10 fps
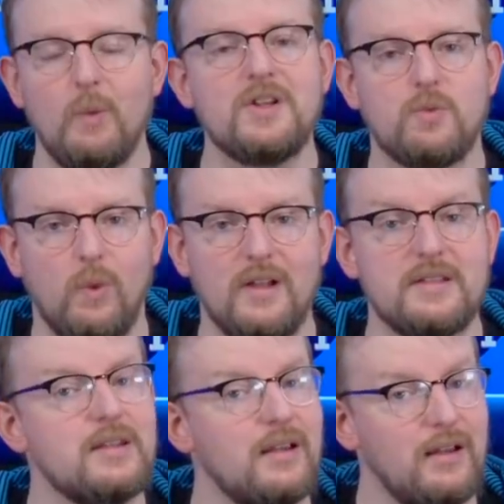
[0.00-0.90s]
which
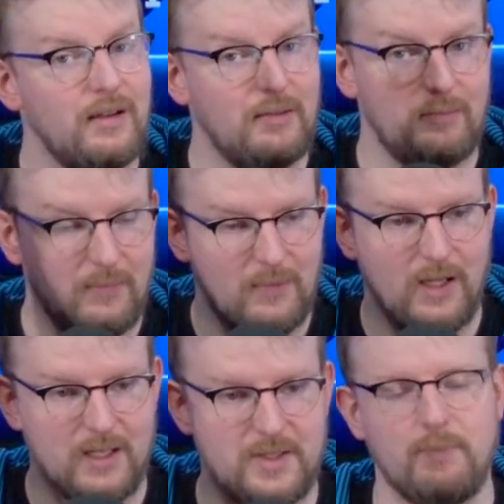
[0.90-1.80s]
was
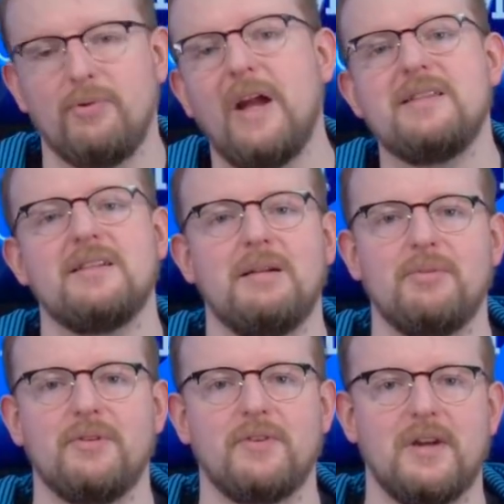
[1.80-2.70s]
a surprising
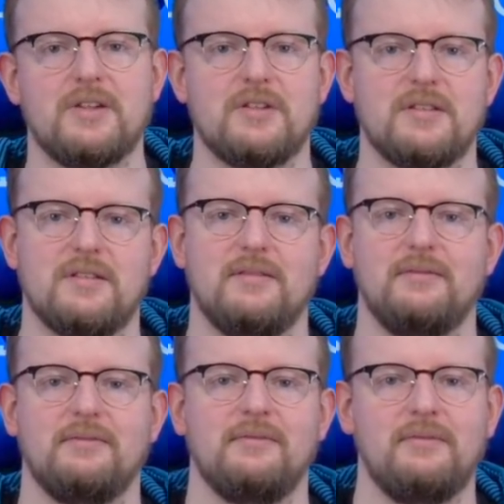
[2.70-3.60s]
number of creatures
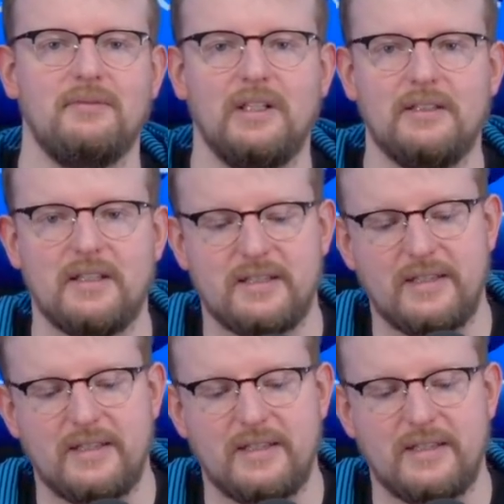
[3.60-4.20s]
in this